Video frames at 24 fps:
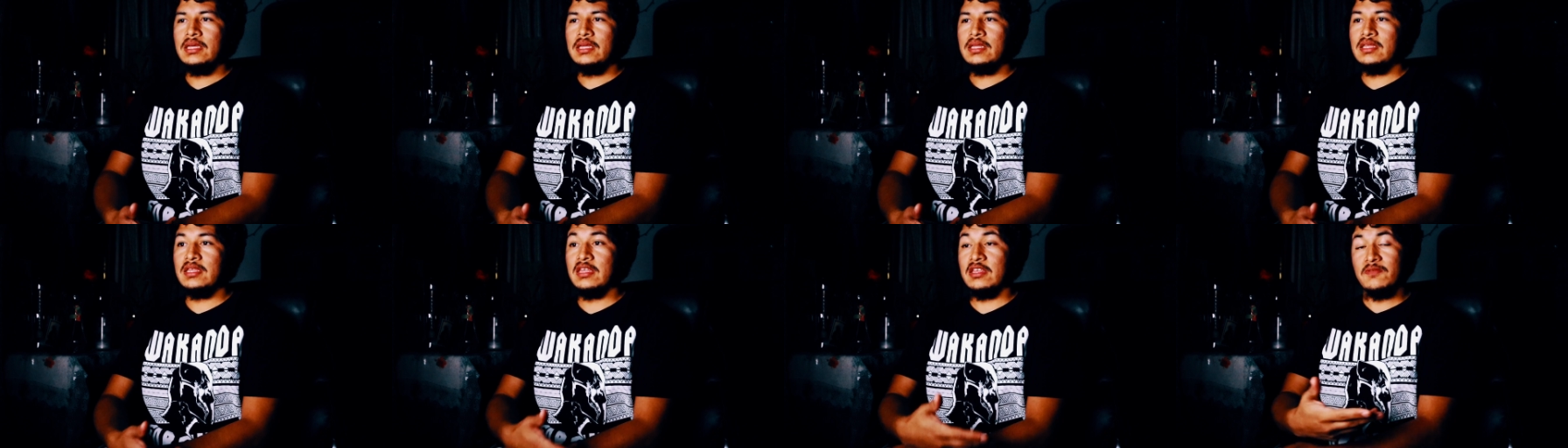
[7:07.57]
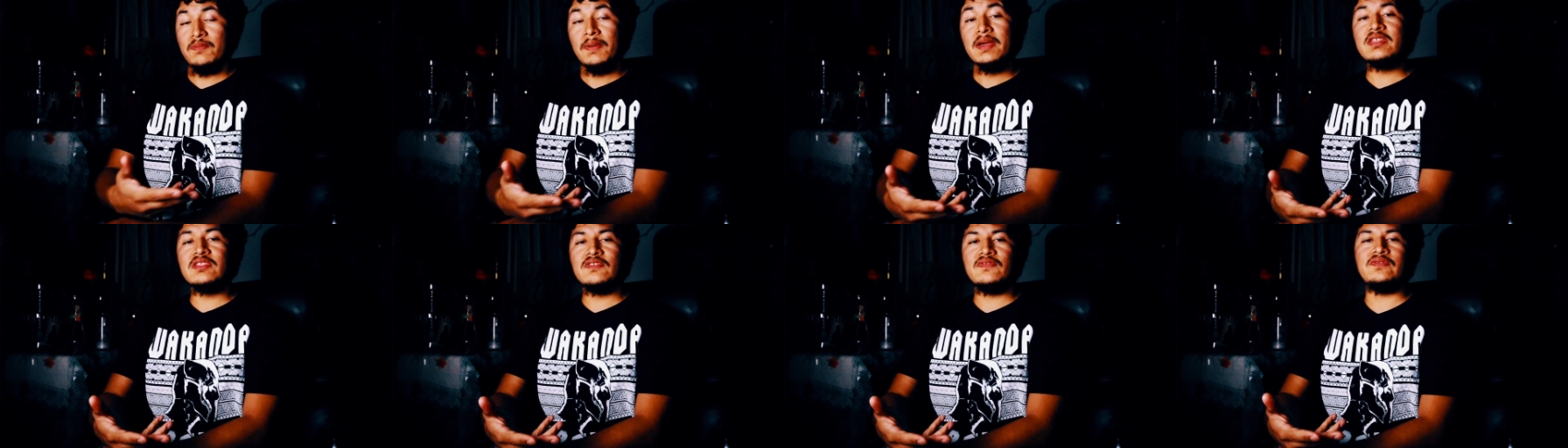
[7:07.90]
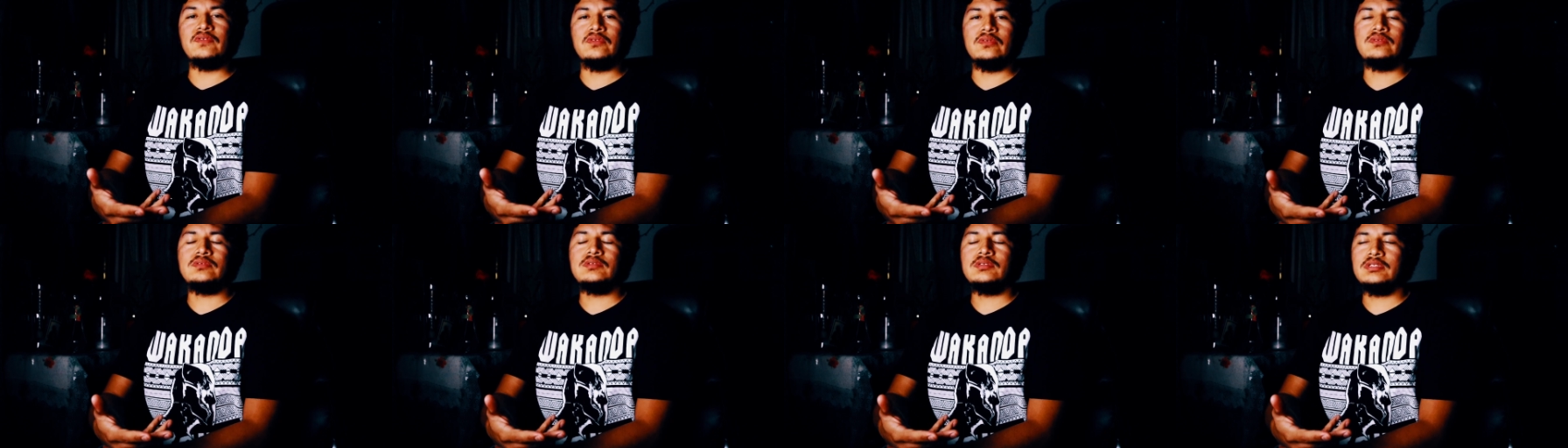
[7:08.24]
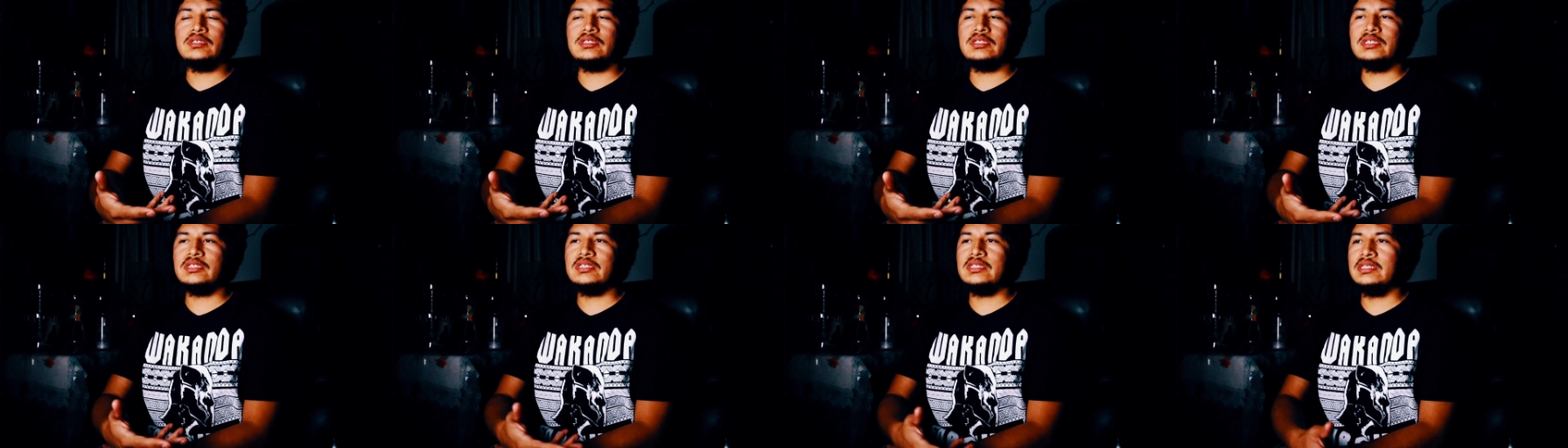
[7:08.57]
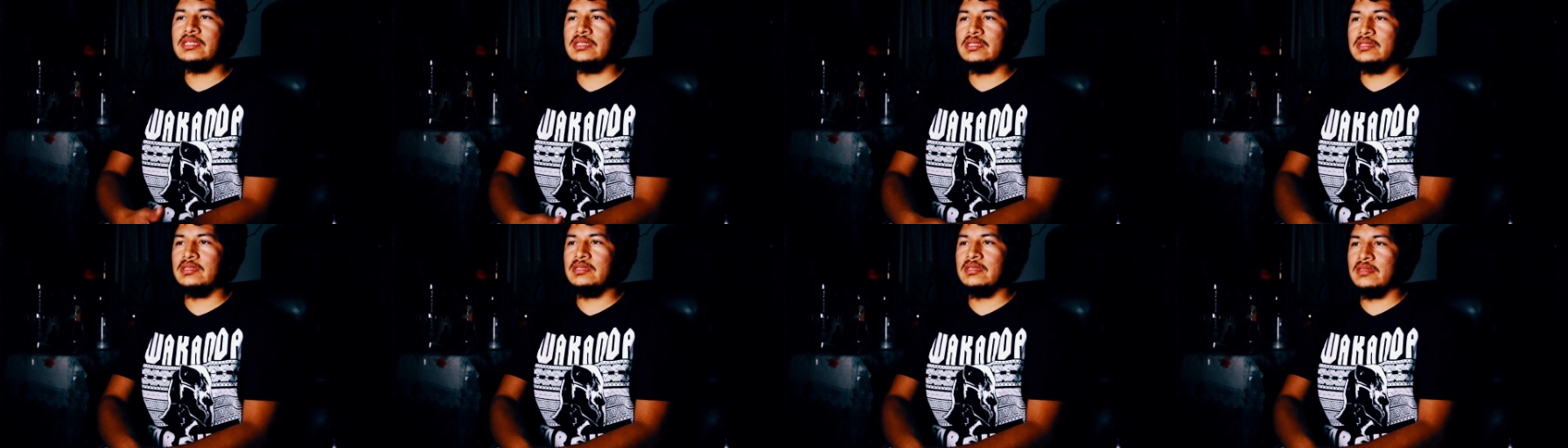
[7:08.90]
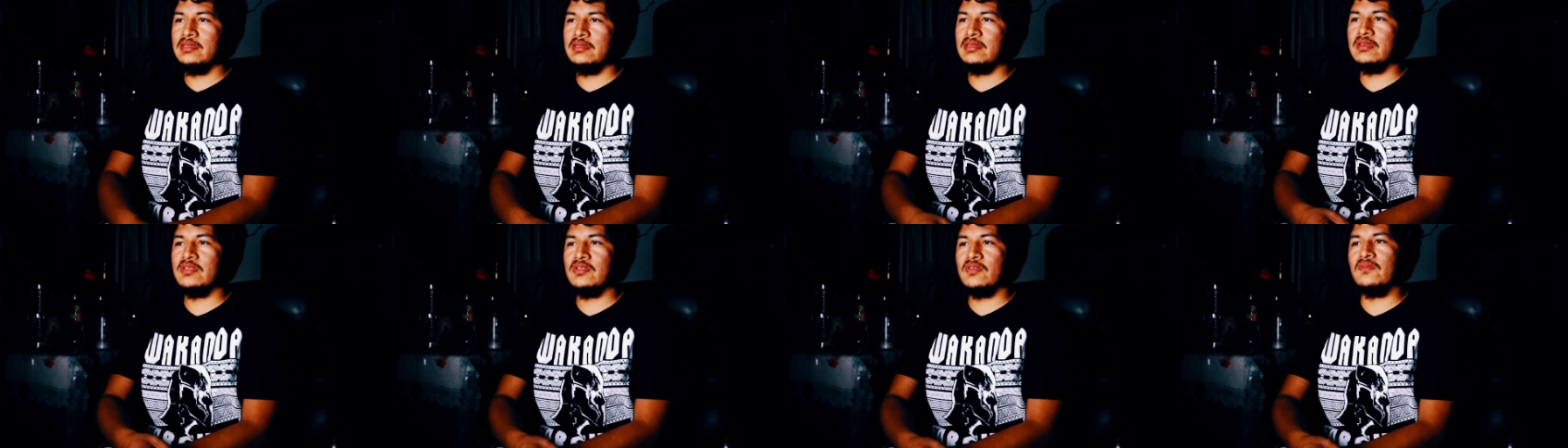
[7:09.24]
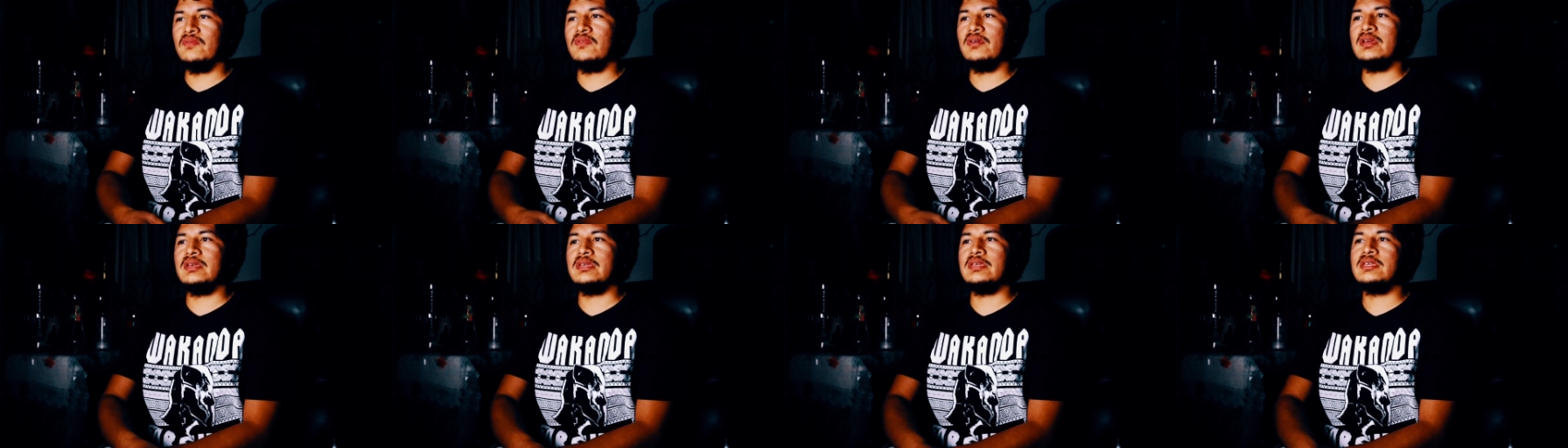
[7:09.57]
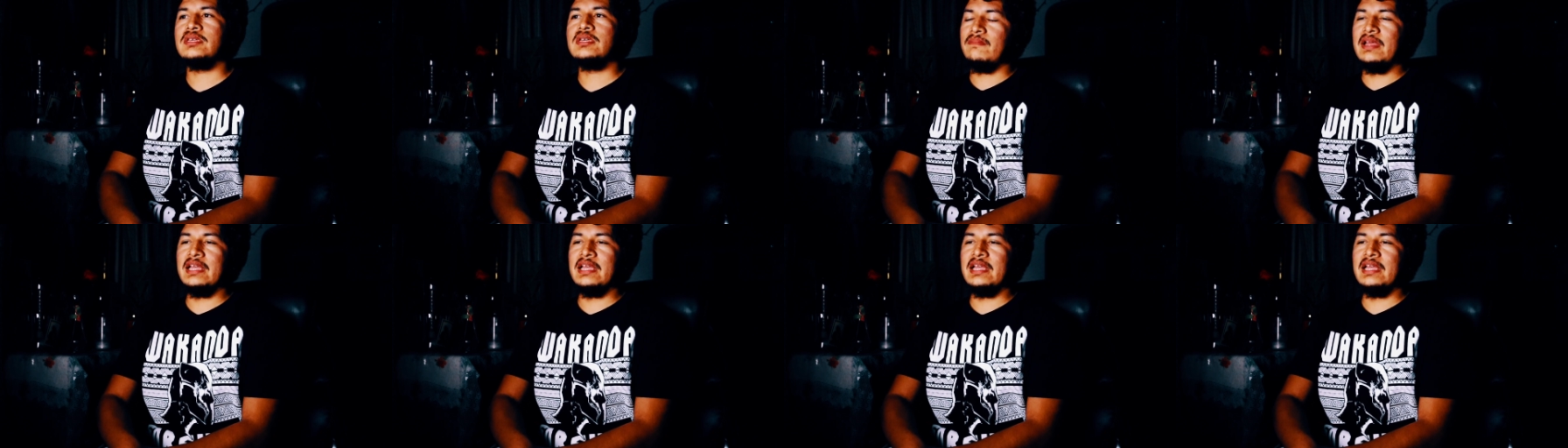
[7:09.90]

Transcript: suspenseful in such a way.